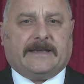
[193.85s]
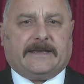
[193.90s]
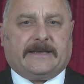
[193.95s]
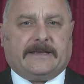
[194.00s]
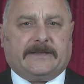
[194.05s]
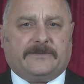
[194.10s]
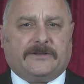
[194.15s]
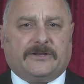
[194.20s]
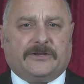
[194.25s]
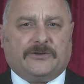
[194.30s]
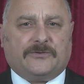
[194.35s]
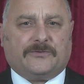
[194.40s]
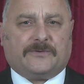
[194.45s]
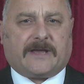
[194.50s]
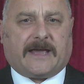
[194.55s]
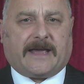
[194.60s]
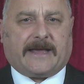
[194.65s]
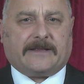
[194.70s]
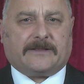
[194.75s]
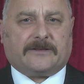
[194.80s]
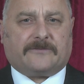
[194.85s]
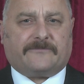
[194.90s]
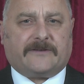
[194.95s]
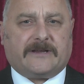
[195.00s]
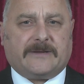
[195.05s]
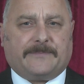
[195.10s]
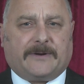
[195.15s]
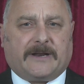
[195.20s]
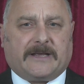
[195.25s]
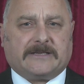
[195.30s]
In the UK, the
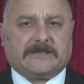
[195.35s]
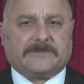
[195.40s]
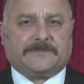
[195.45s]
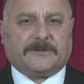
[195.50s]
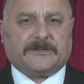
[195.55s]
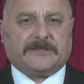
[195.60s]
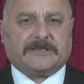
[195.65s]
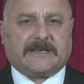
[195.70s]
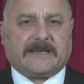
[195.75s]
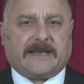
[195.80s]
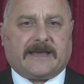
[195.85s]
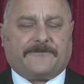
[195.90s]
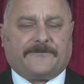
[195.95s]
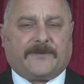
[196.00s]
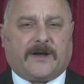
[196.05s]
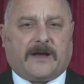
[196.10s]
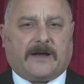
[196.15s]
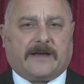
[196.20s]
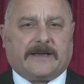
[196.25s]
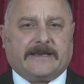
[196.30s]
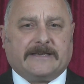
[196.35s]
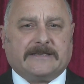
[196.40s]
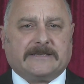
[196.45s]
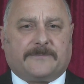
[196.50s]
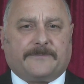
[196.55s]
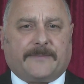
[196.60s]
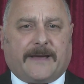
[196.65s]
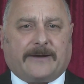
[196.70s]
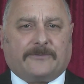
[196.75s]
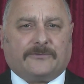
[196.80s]
replacement TFR is
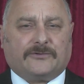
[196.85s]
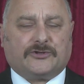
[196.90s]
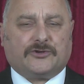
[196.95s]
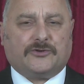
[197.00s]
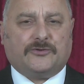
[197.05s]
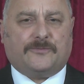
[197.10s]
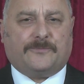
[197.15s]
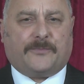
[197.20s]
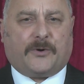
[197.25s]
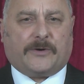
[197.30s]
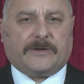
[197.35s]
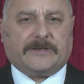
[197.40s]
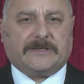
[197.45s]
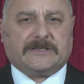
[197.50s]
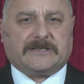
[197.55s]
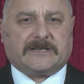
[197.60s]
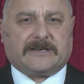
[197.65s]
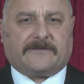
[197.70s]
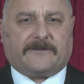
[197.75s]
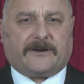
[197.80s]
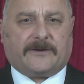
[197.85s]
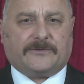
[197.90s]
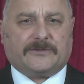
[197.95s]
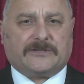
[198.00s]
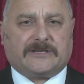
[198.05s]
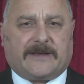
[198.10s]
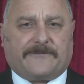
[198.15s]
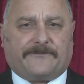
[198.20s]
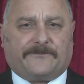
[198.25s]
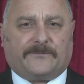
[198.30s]
about
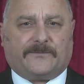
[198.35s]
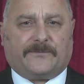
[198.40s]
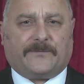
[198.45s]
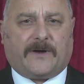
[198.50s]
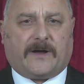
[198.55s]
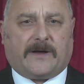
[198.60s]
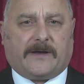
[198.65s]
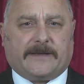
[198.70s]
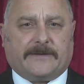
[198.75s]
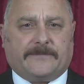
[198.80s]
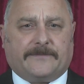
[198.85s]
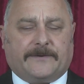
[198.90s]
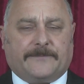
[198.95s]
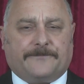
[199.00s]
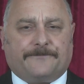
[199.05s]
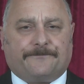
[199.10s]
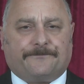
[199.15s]
2.075.